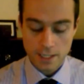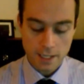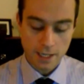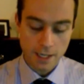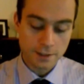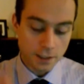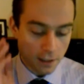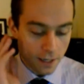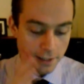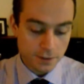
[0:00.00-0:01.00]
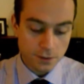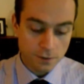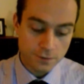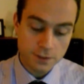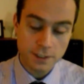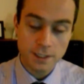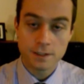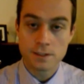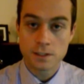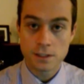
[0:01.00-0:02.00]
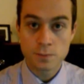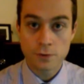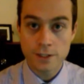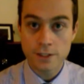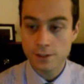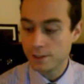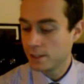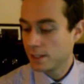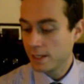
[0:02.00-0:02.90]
And the gliding surface, again, it's pretty good.